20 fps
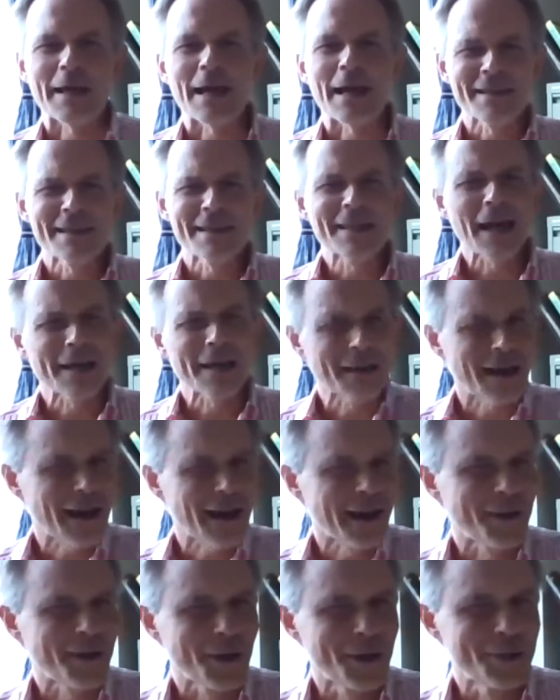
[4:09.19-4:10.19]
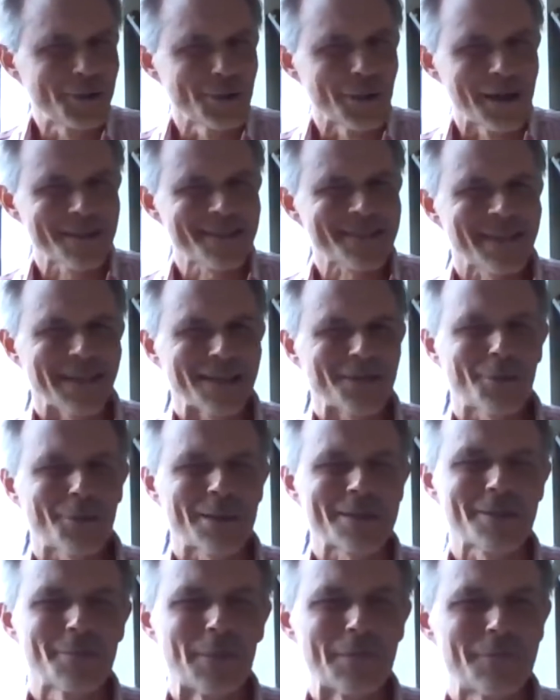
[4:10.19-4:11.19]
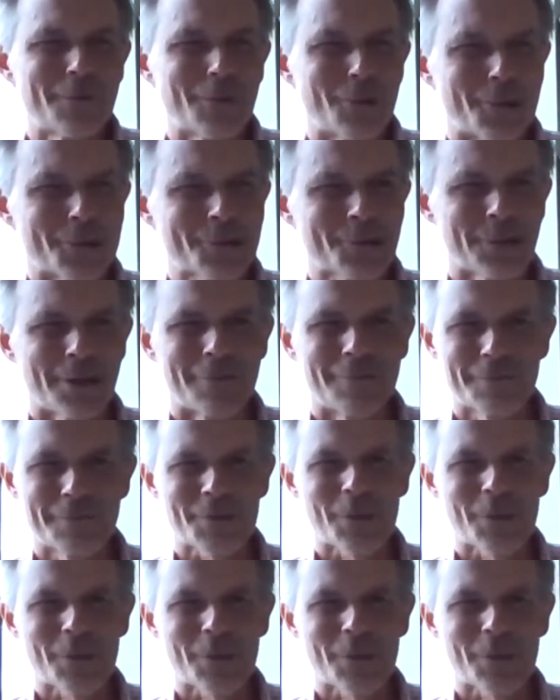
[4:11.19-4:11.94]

I think I, I heard you ask that question before sort of.